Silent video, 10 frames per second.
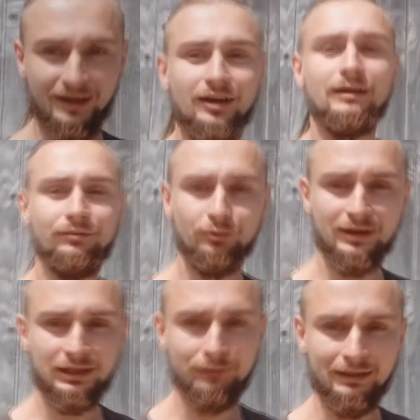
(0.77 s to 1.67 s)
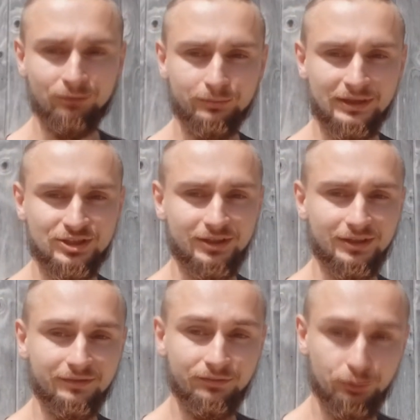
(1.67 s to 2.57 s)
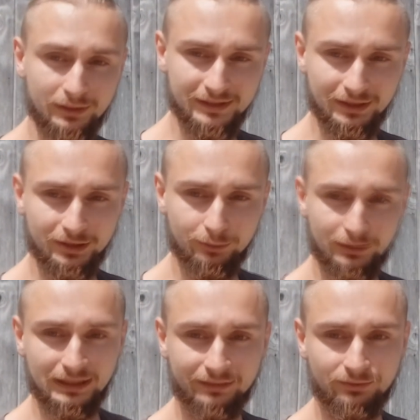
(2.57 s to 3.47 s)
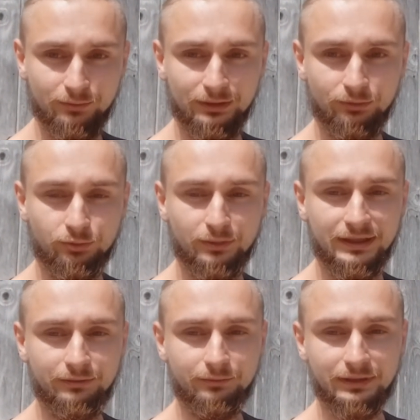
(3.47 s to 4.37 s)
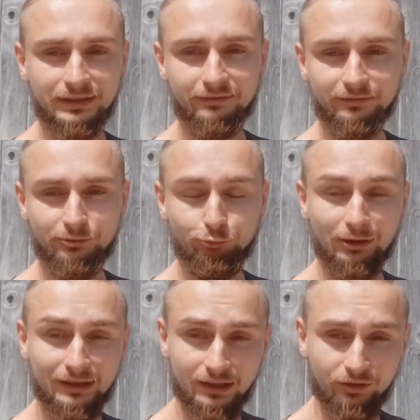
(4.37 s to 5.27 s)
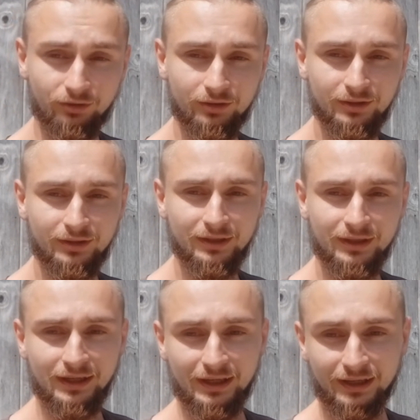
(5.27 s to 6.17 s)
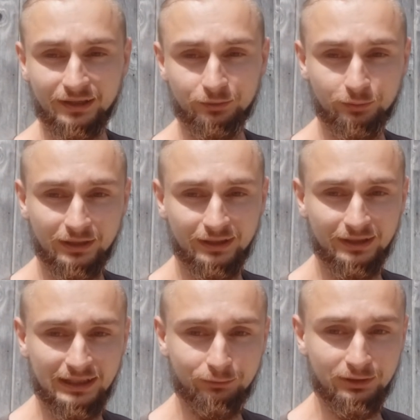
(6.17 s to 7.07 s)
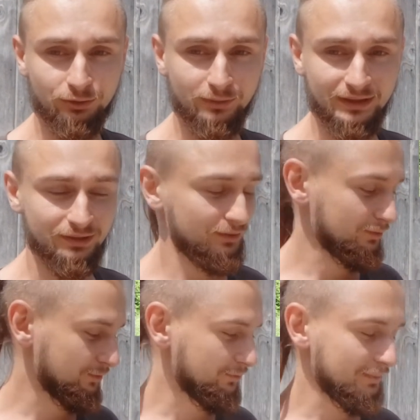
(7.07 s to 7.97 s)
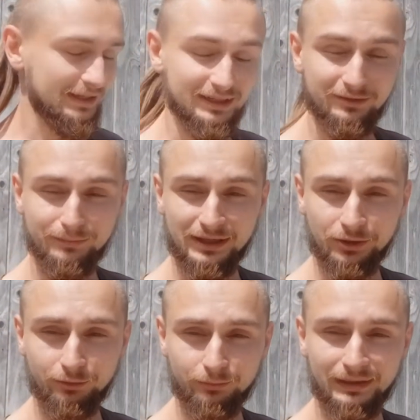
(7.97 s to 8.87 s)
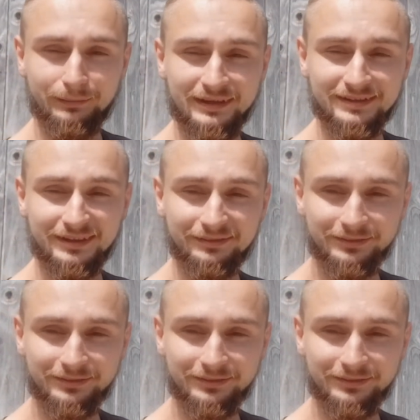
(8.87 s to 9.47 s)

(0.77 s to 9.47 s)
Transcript: Hello everyone and welcome to my channel. A few weeks ago I have tried to train with Guandao and today I will try to make my own by myself.